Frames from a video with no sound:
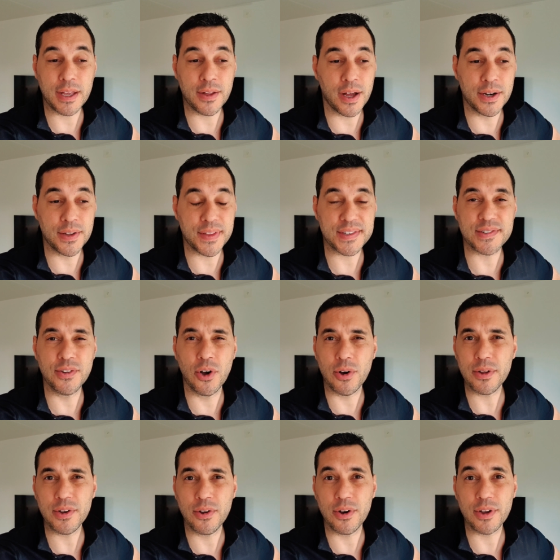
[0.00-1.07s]
under this
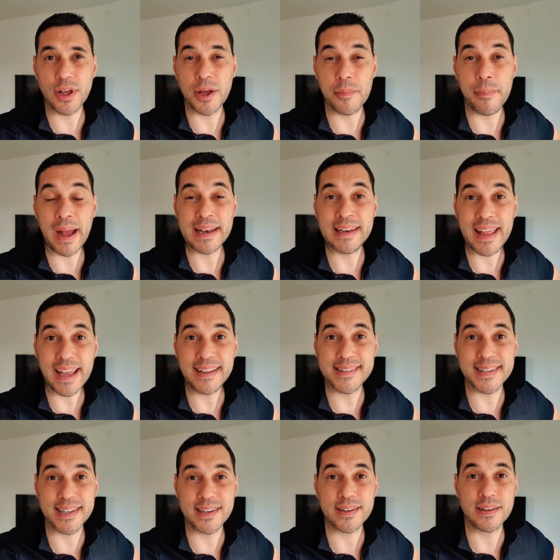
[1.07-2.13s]
not not a
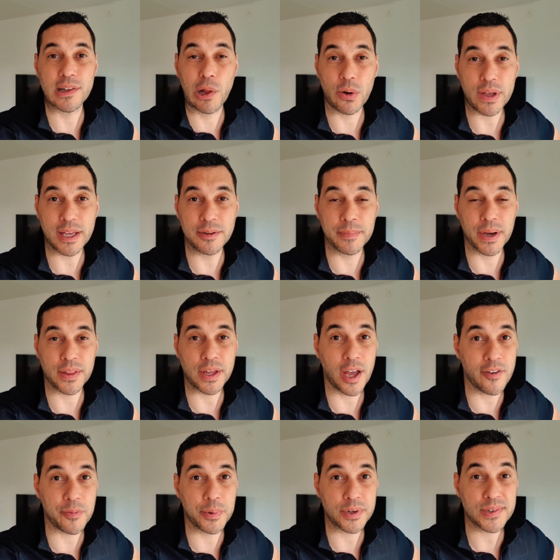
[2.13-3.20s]
mandated lock-in by the
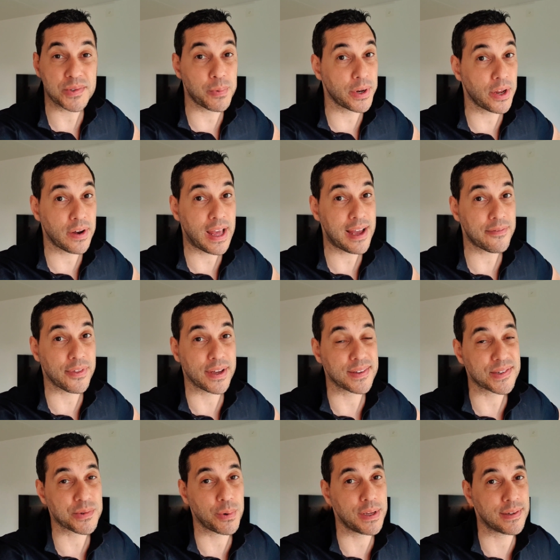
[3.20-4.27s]
government, because we don't have that in
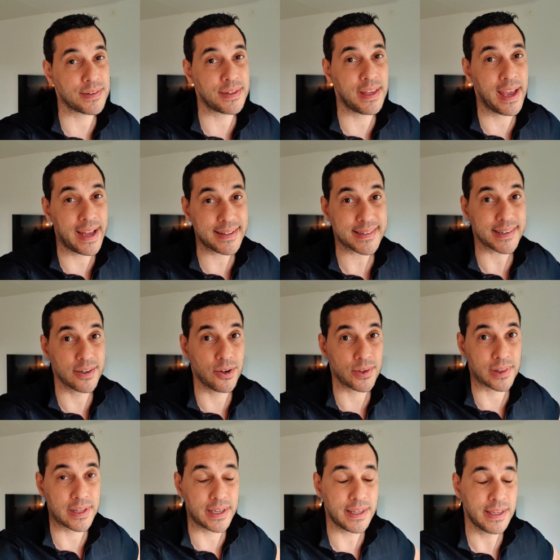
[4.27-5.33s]
Sweden yet,
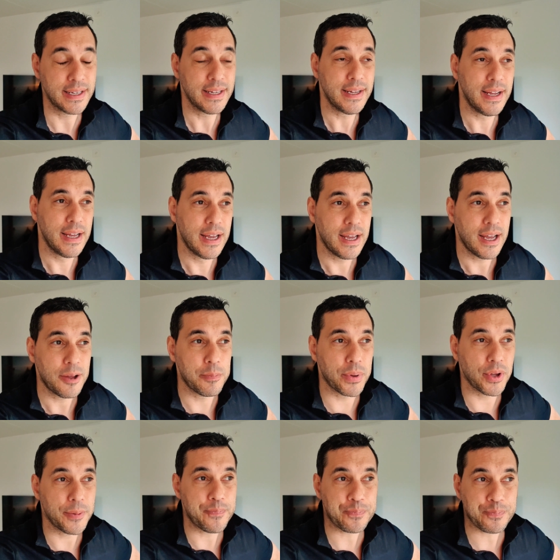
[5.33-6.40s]
oddly,
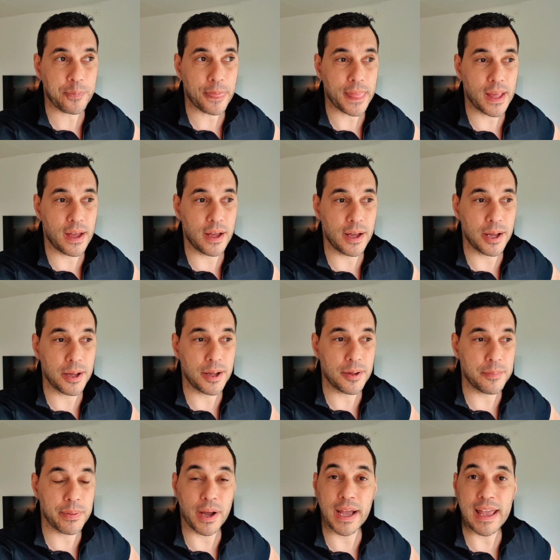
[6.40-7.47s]
but uh,
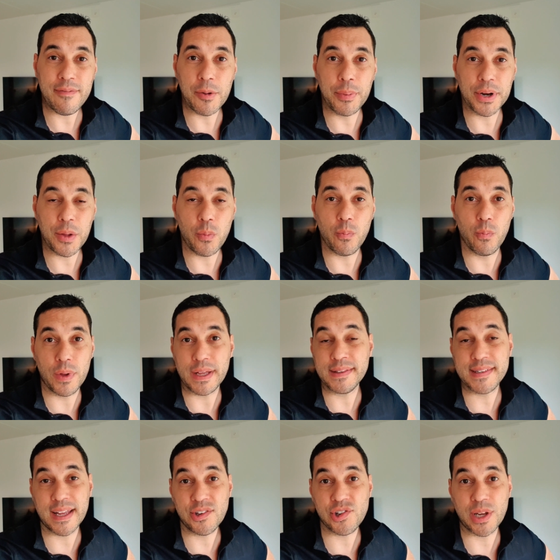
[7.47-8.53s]
by everybody
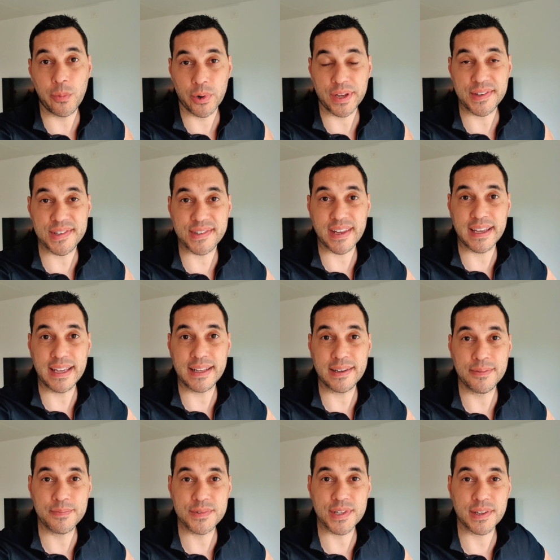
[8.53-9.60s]
intentionally wanting to stay
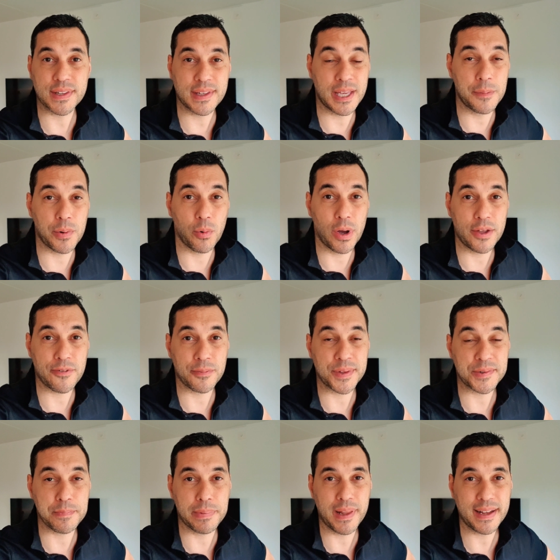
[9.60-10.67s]
in to keep away from
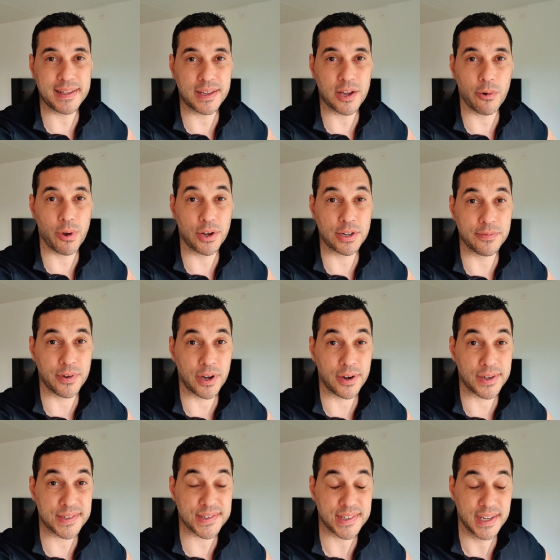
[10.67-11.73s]
this bloody
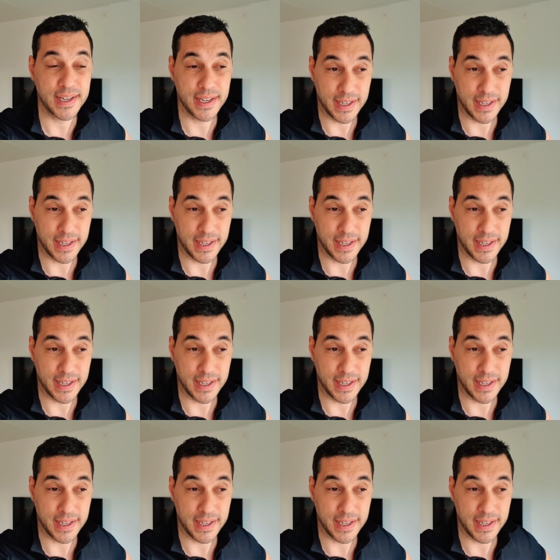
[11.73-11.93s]
coronavirus.